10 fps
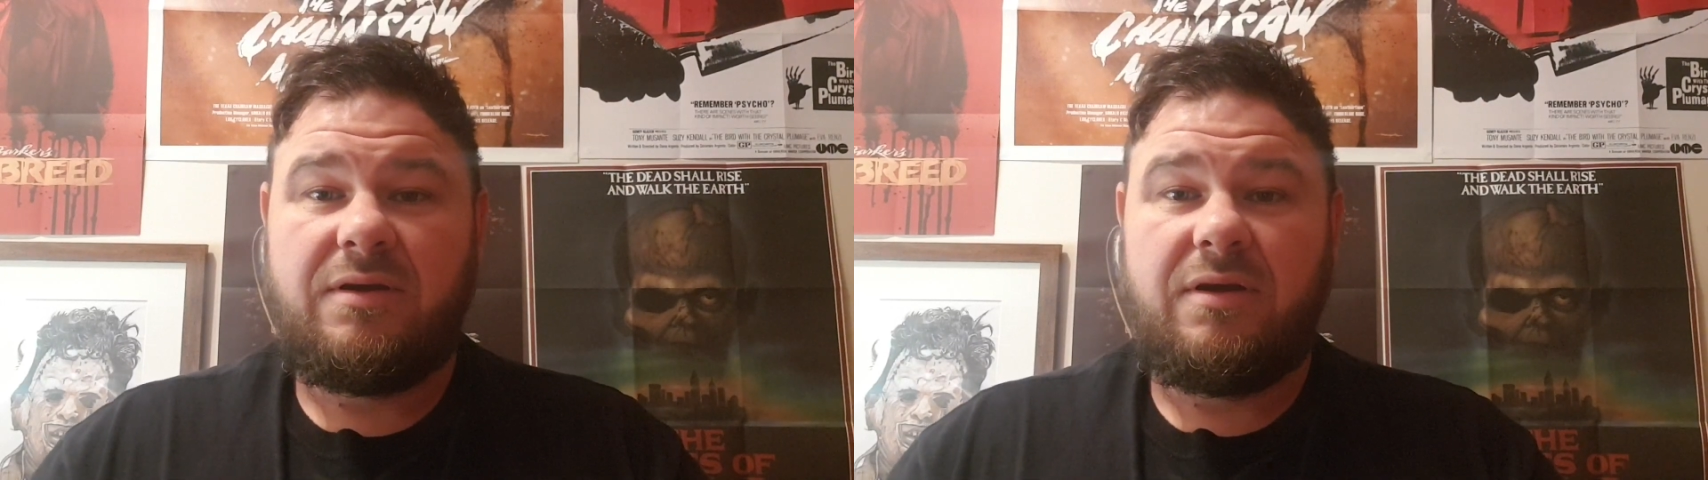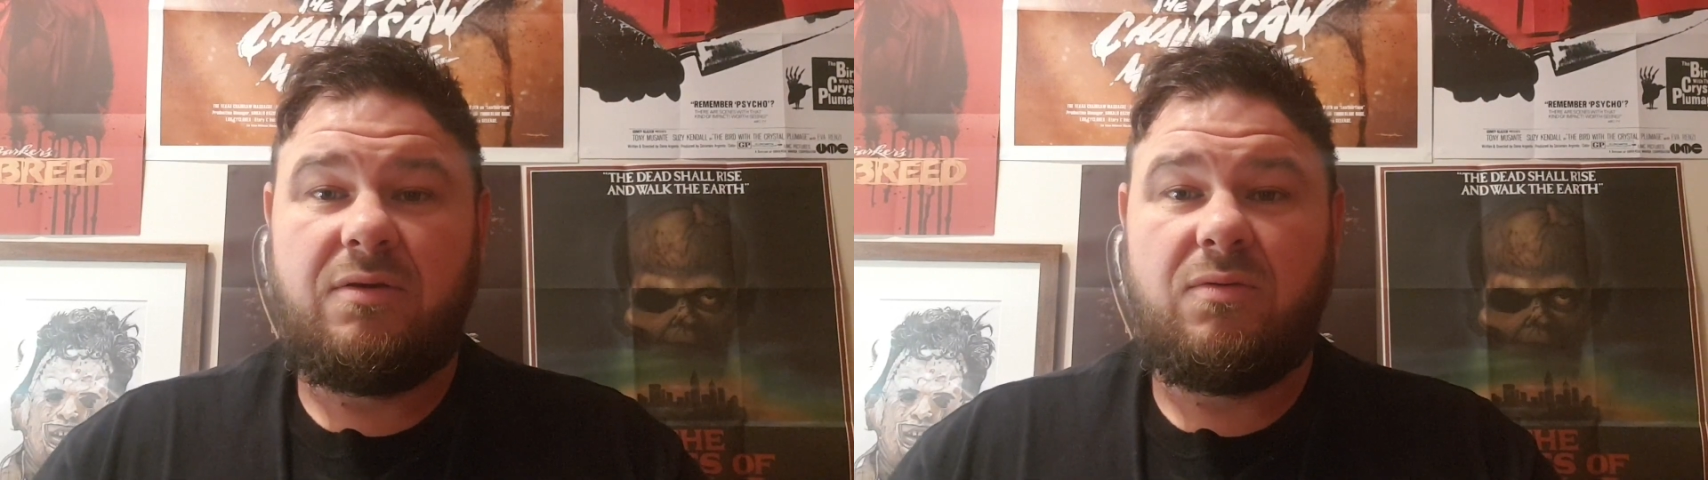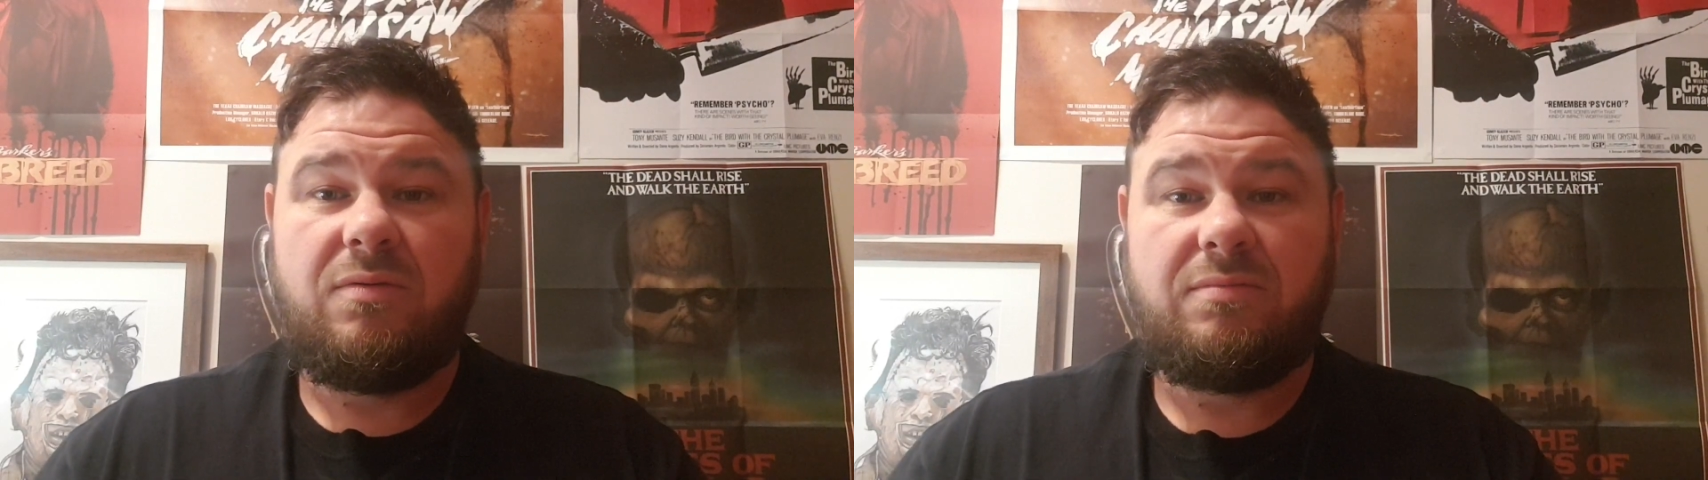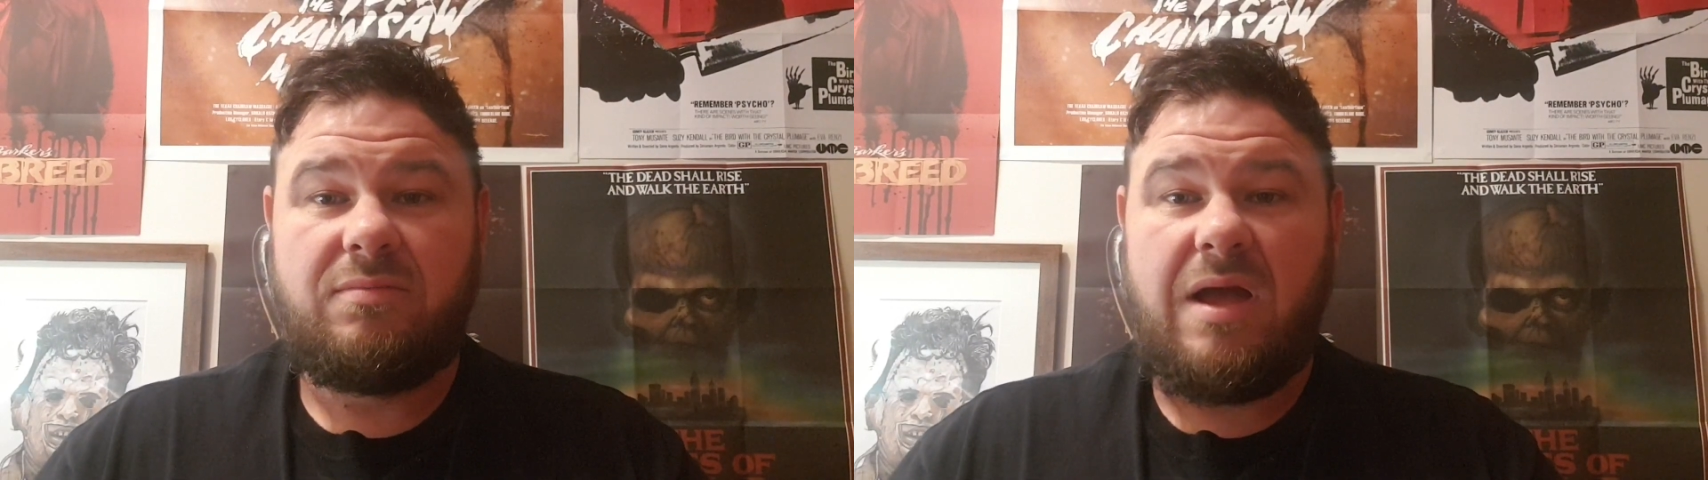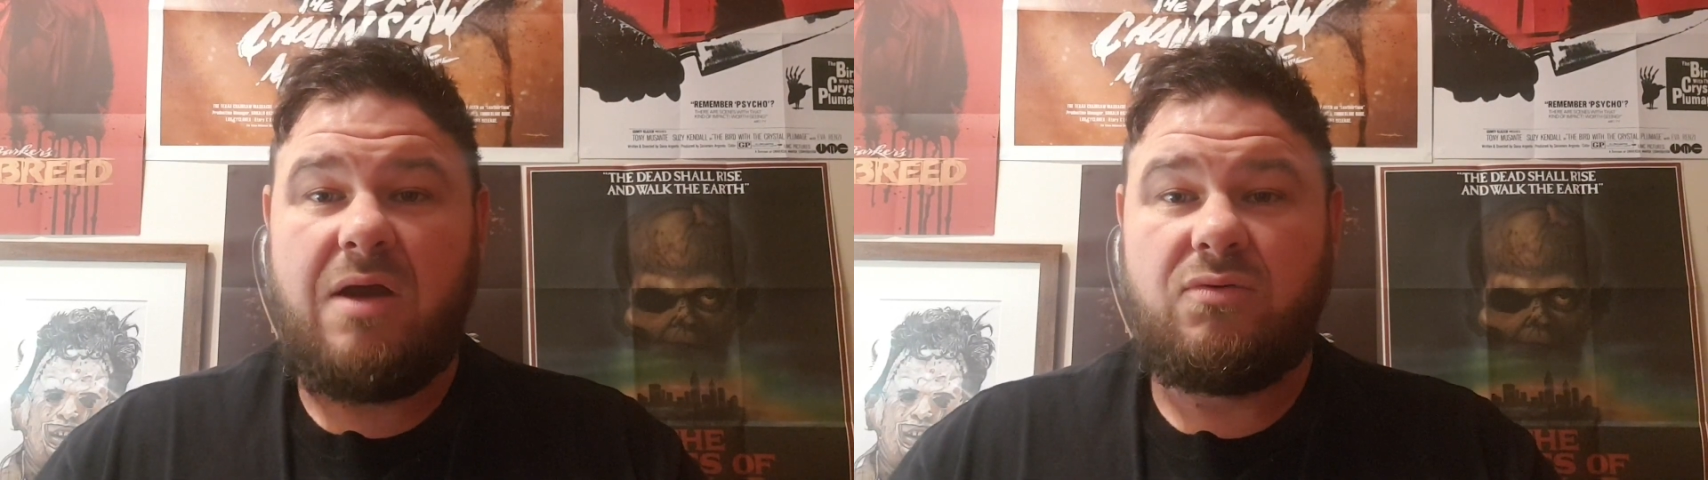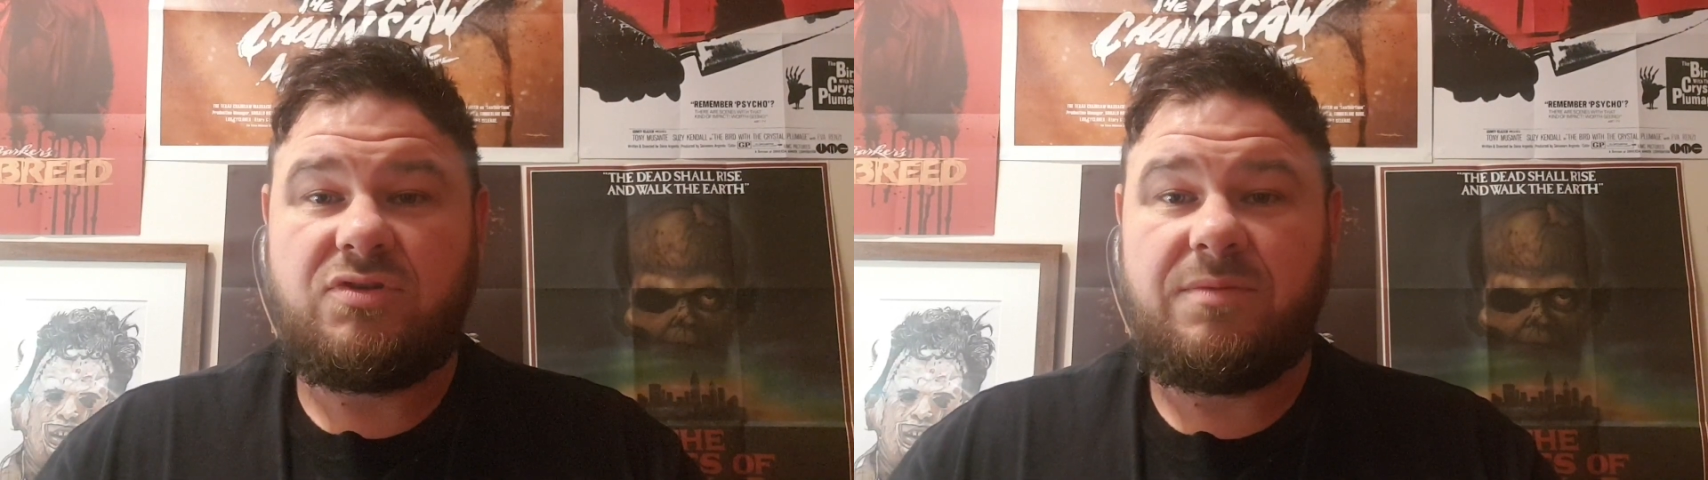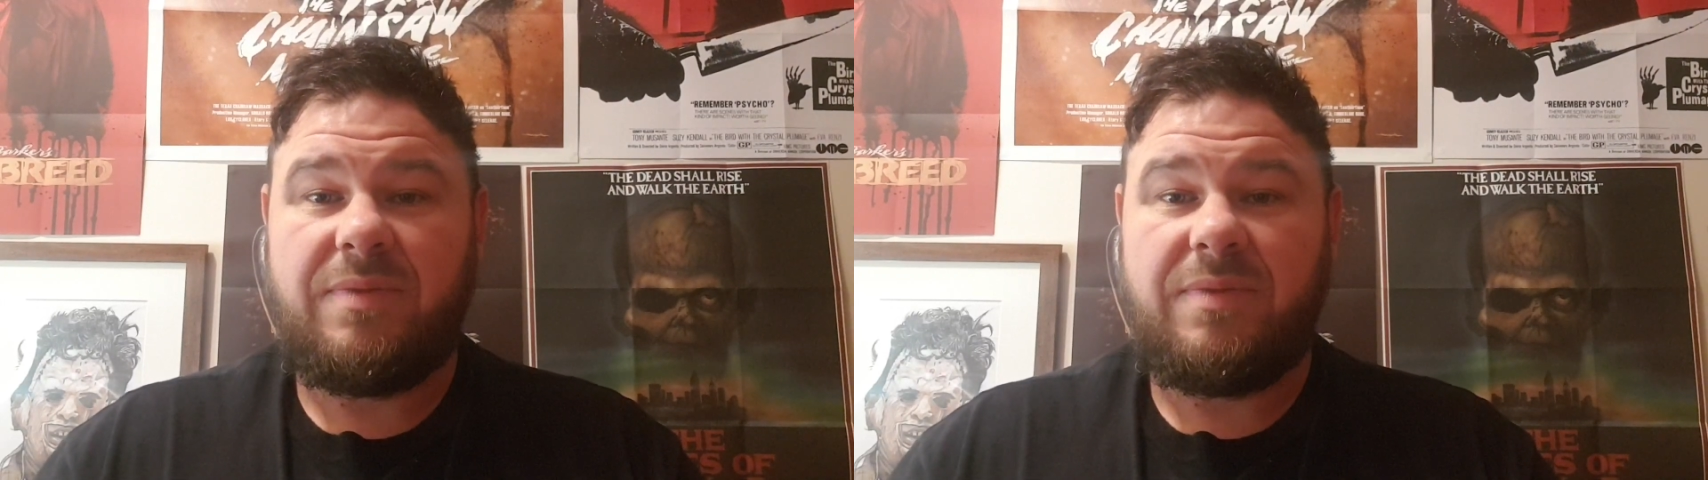who owns the